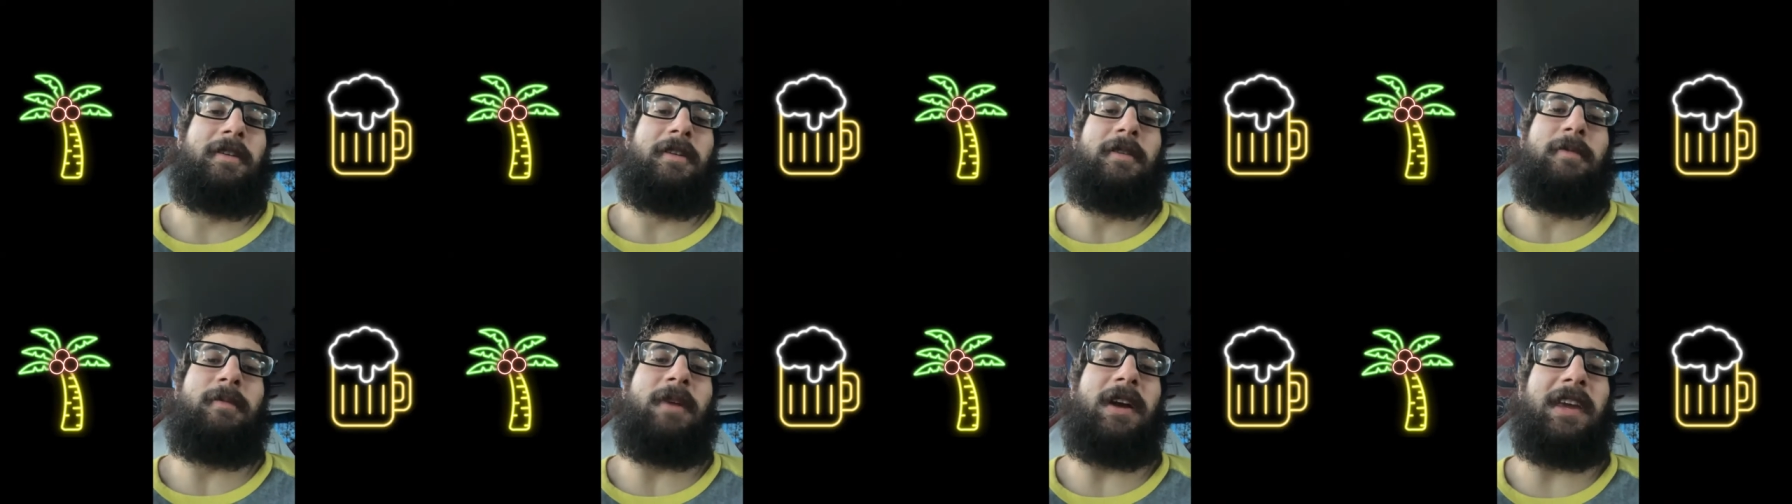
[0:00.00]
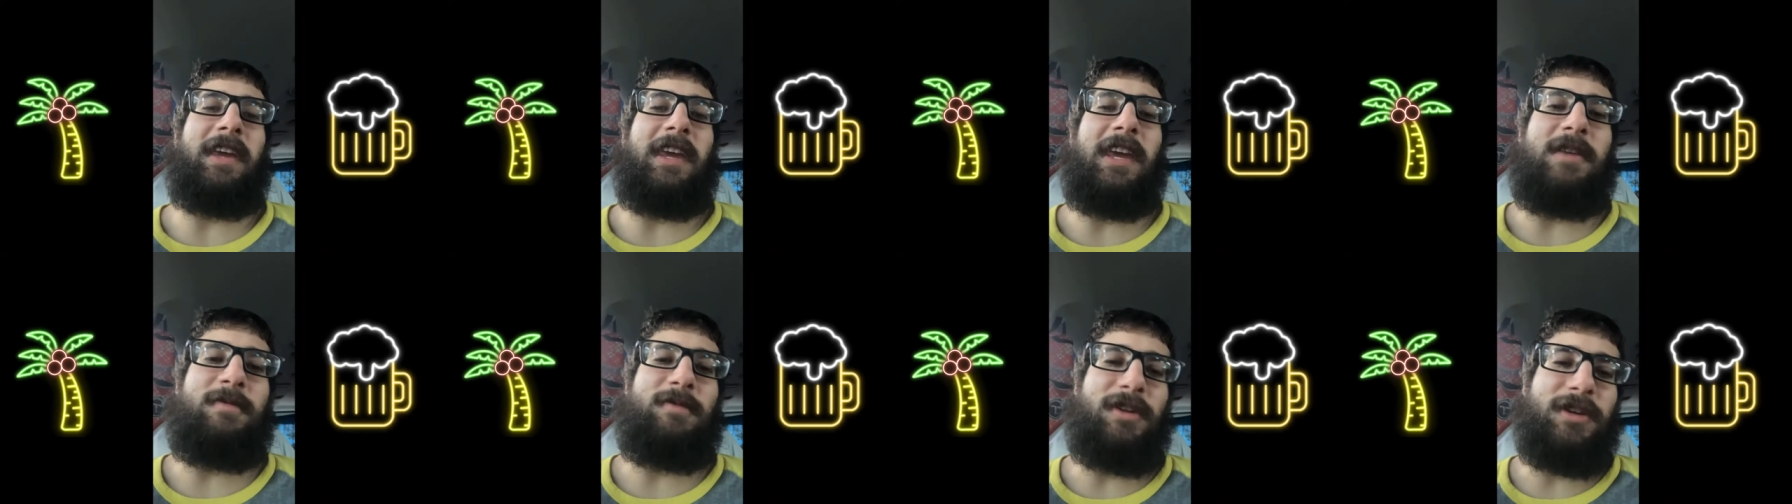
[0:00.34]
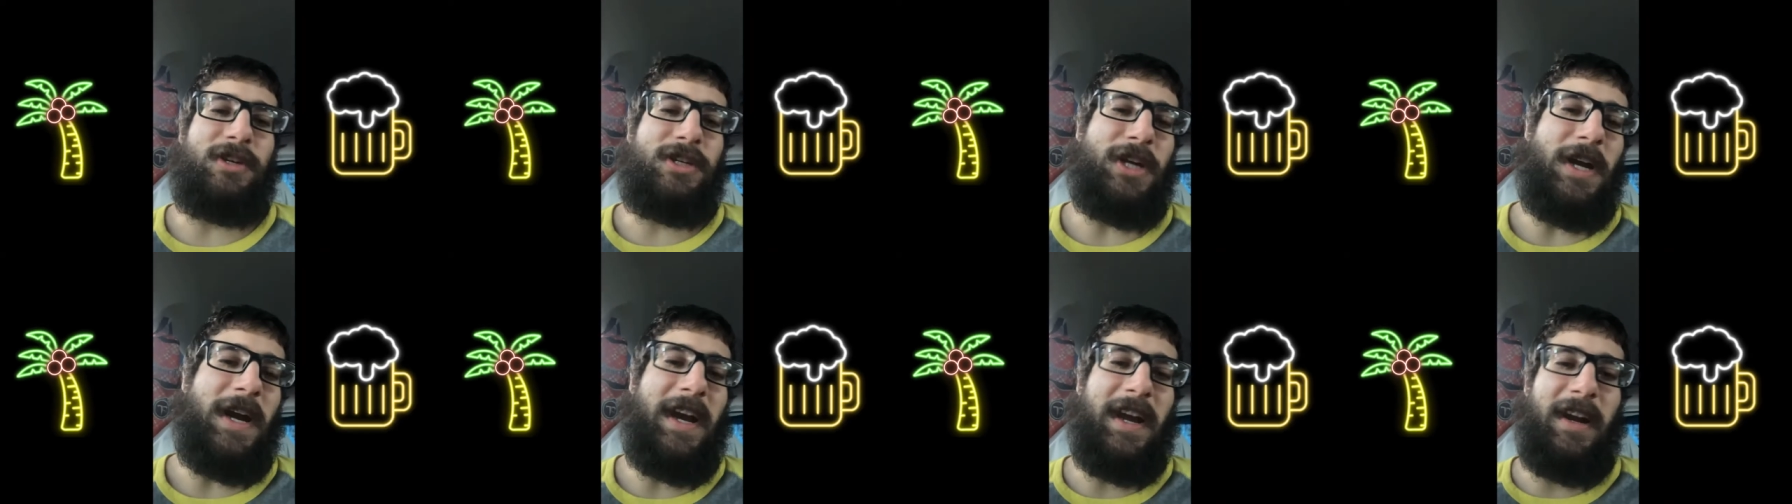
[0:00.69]
My
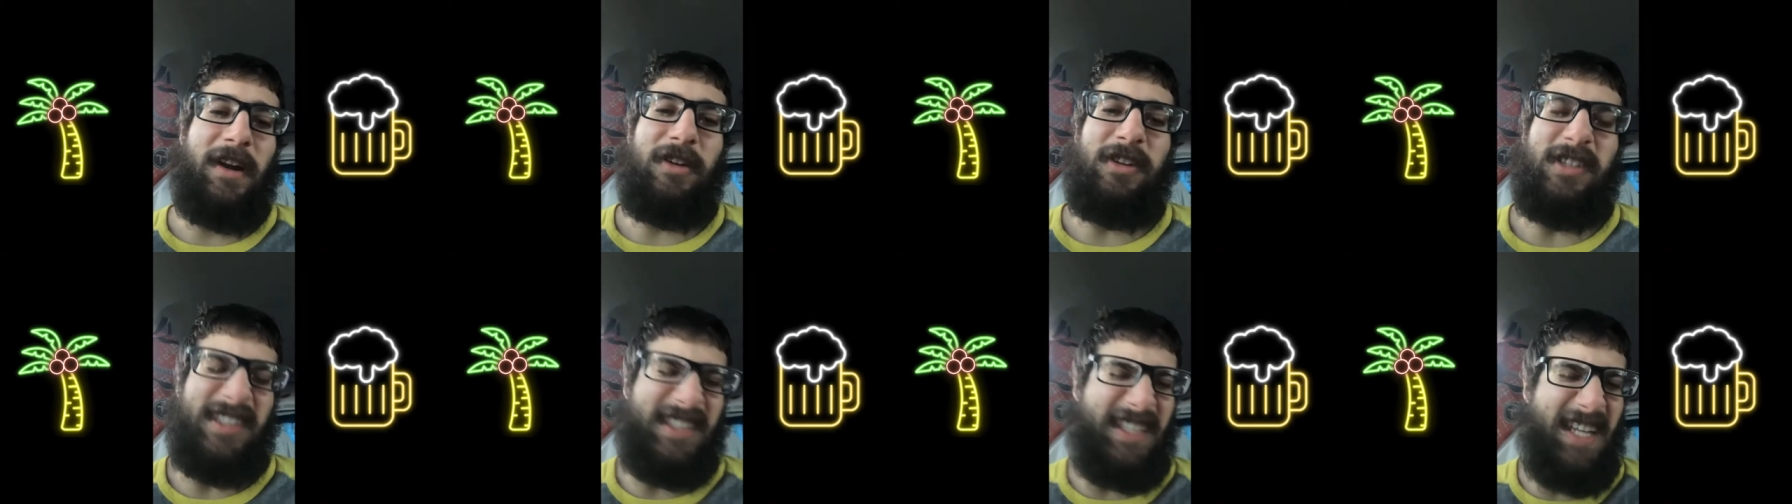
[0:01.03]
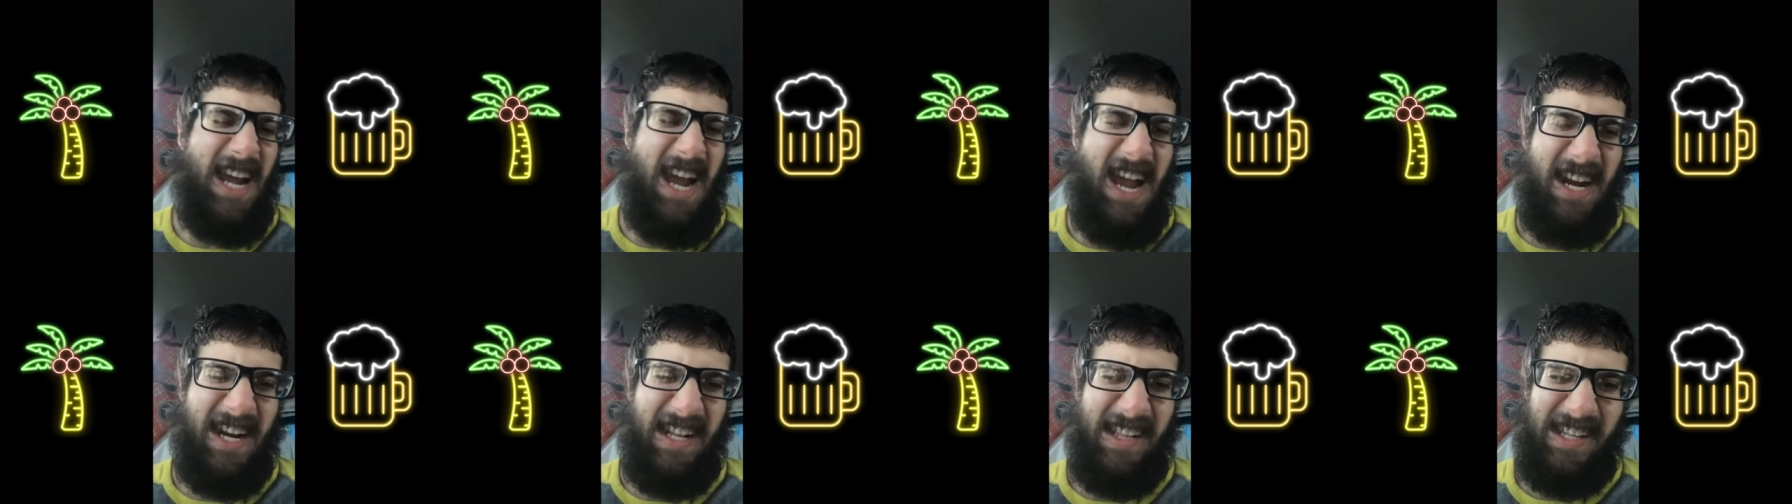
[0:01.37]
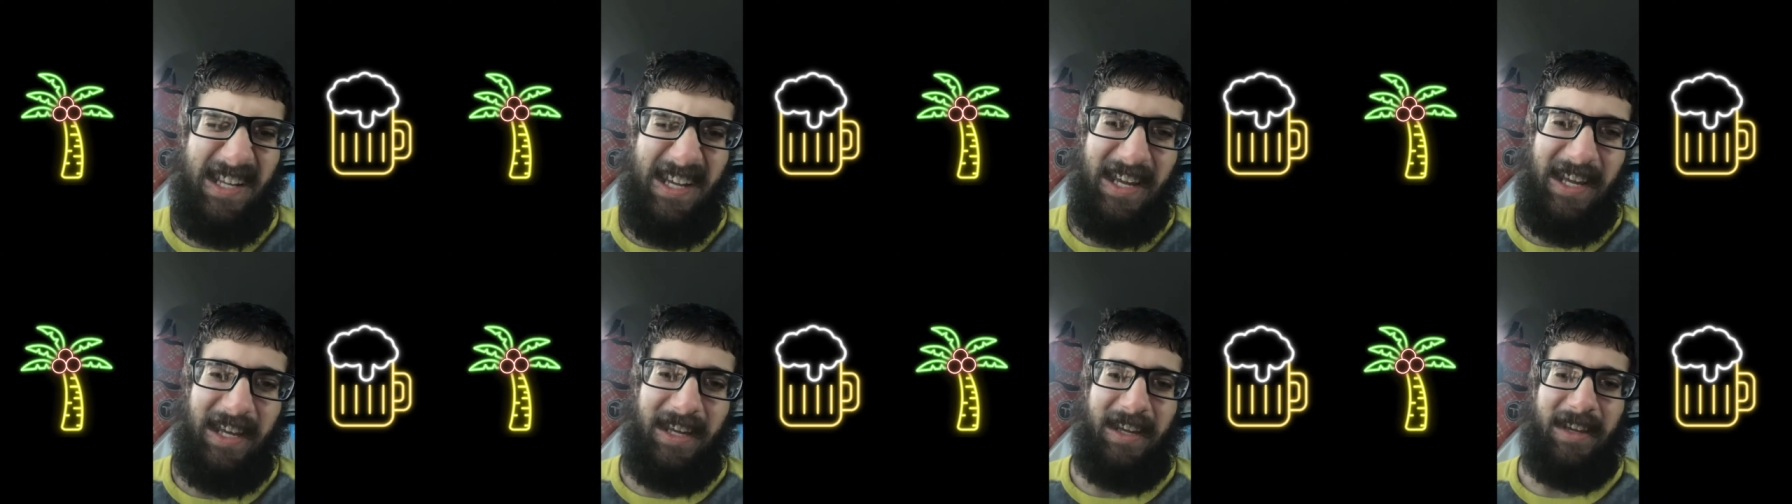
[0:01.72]
gaming channel is kind of
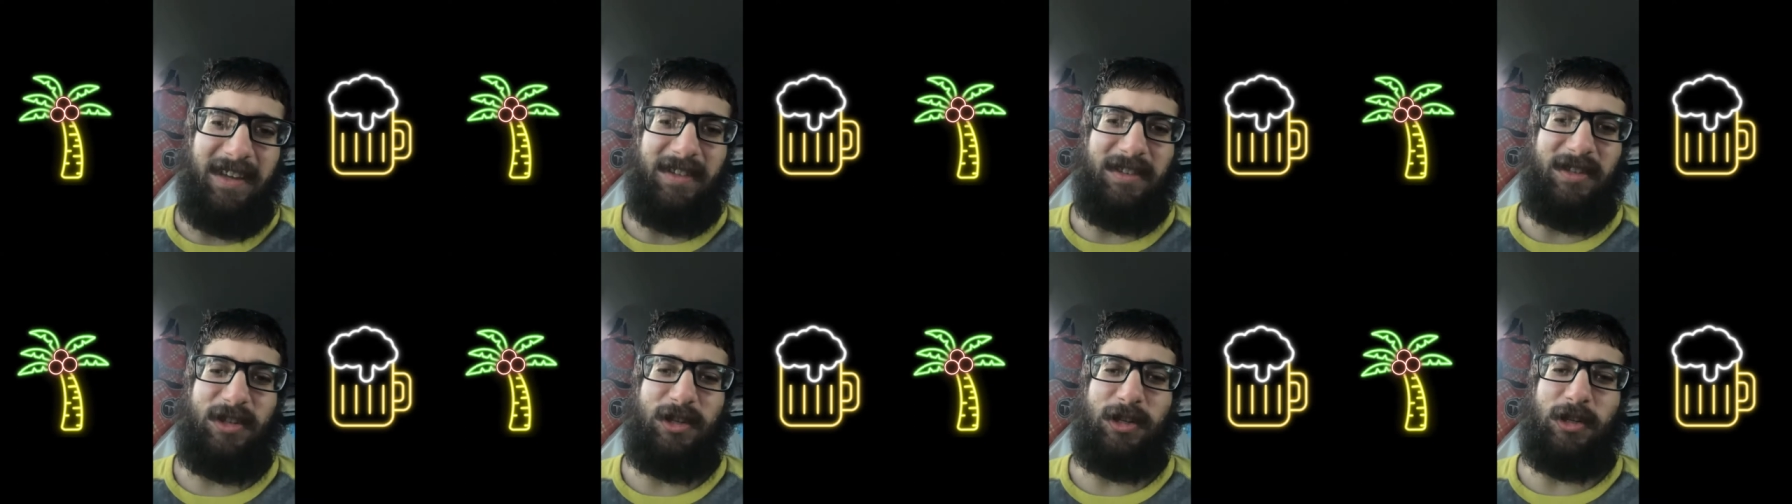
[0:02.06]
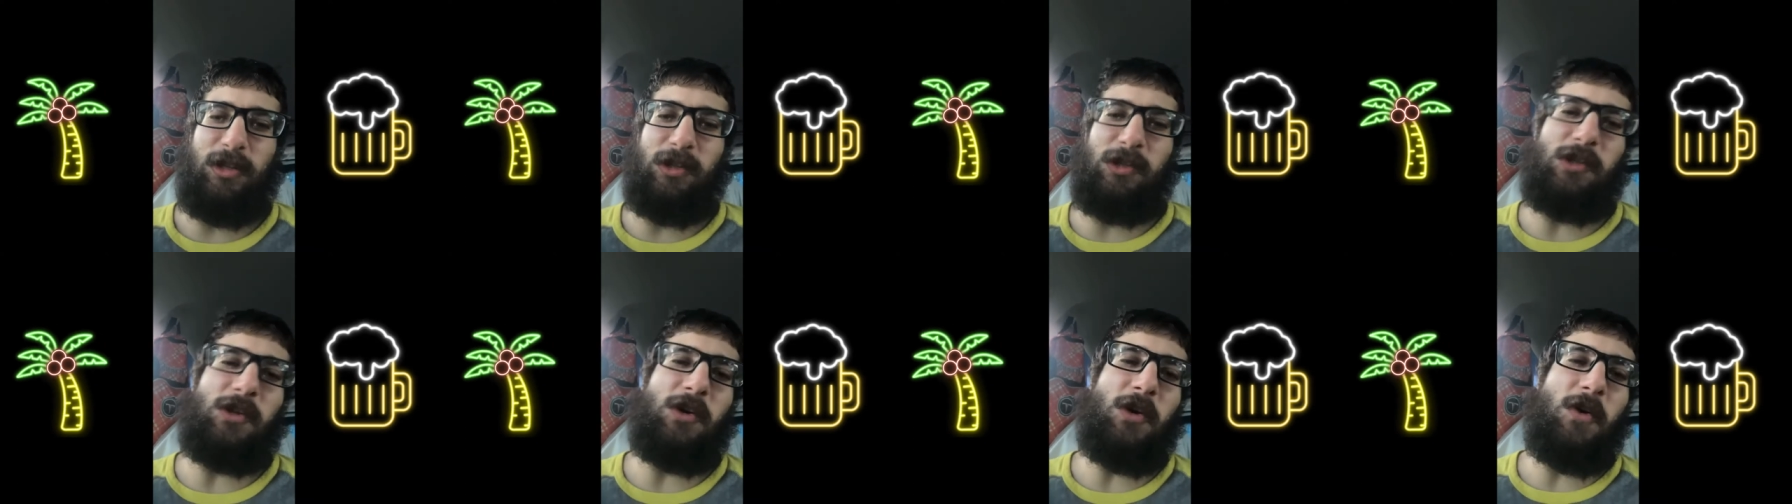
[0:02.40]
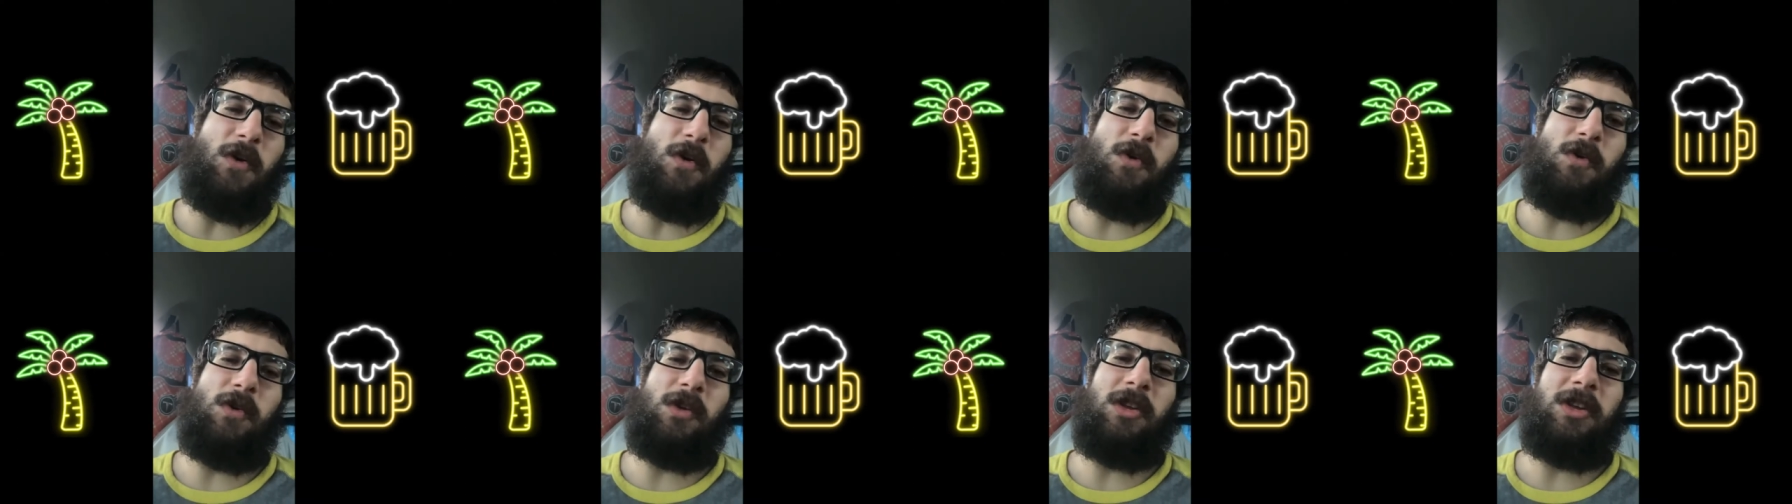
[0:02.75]
like
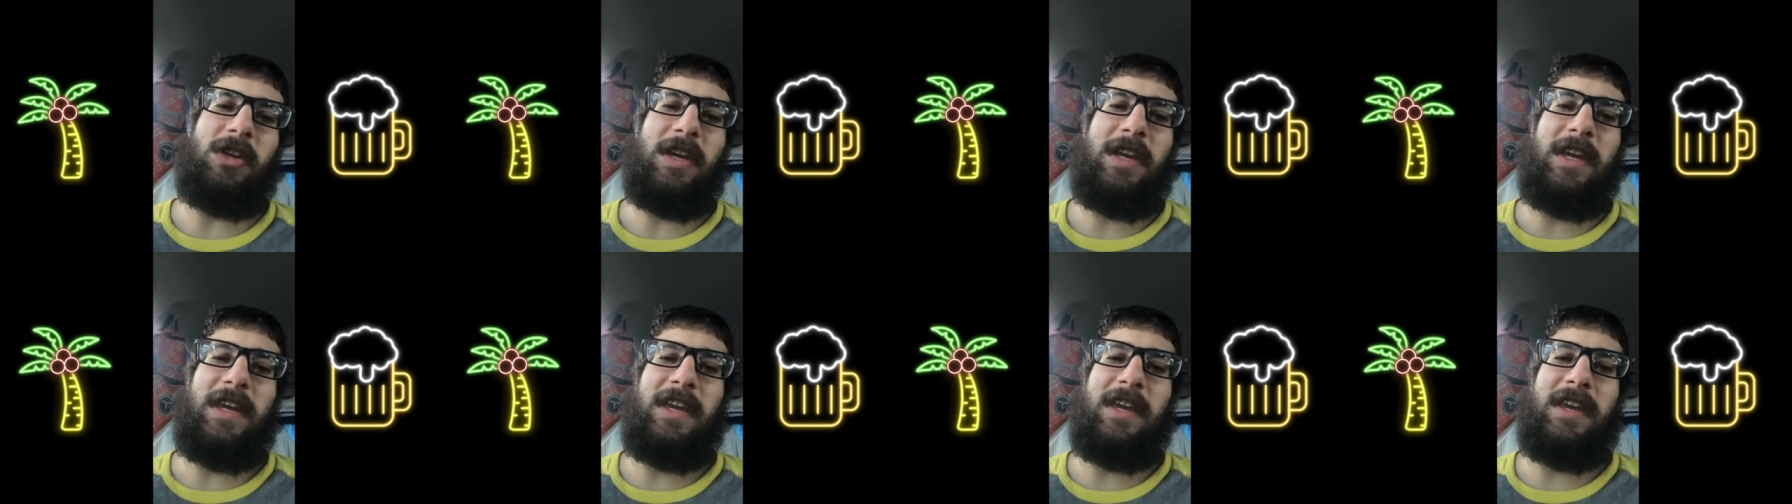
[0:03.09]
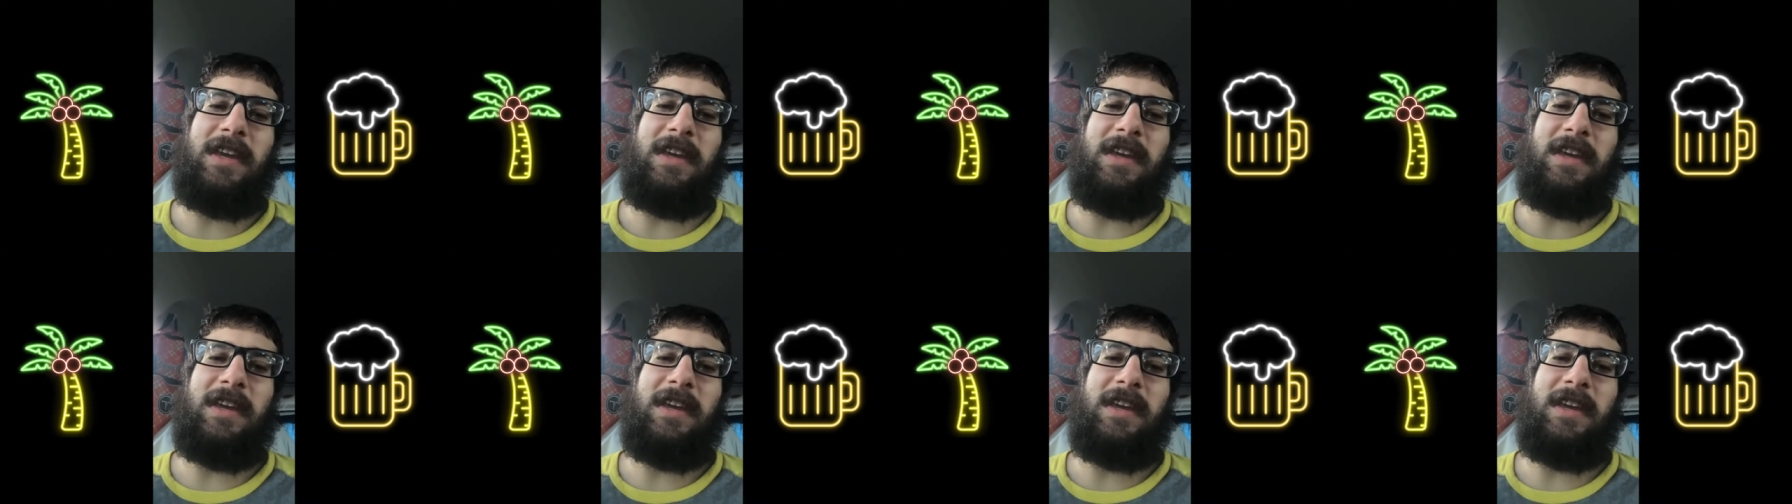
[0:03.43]
slowly